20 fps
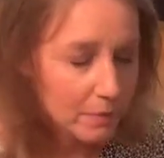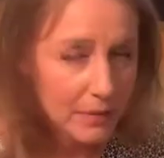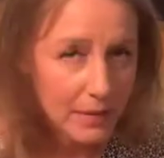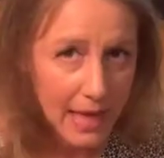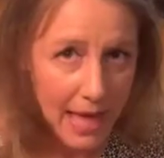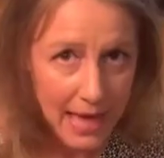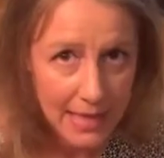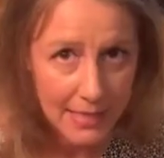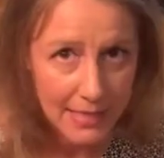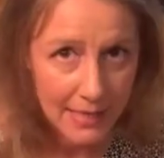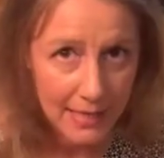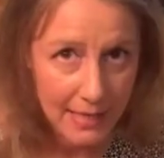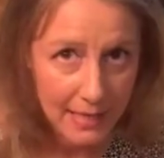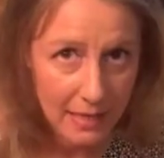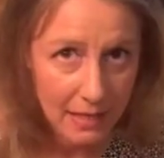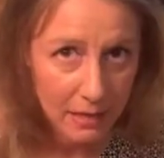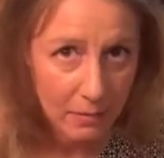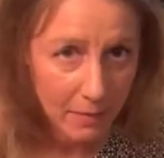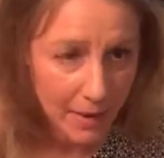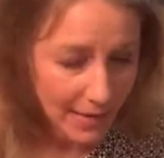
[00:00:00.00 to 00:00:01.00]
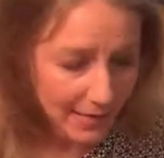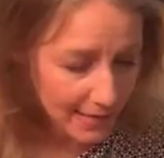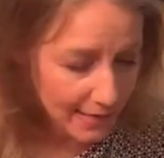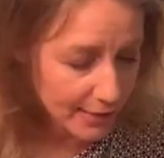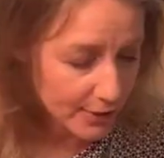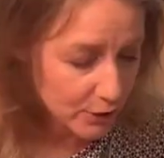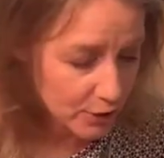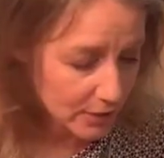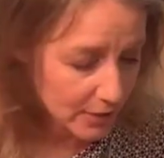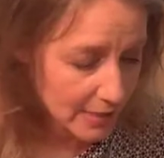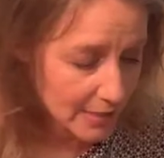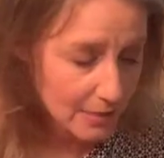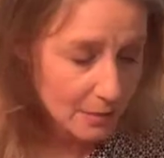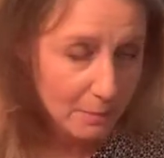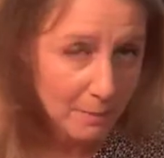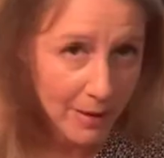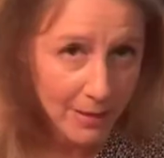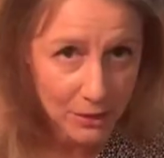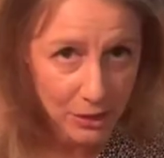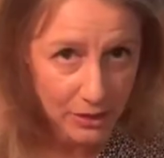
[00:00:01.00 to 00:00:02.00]
plastic in my kitchen as
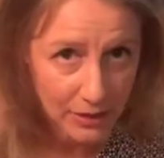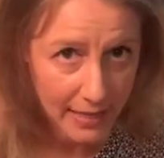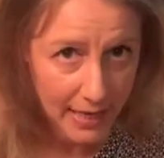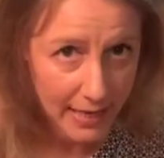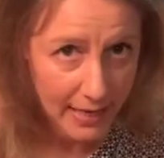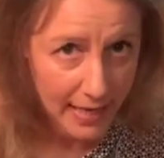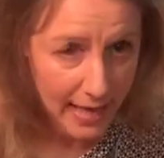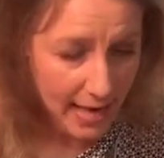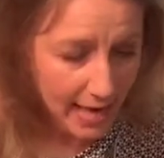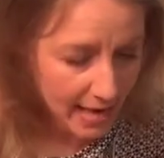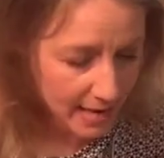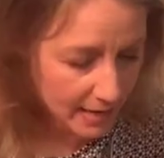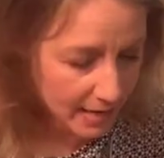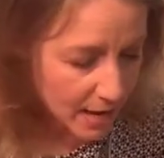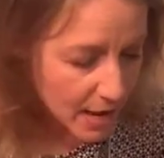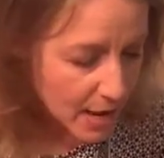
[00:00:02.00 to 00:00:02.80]
much as I can.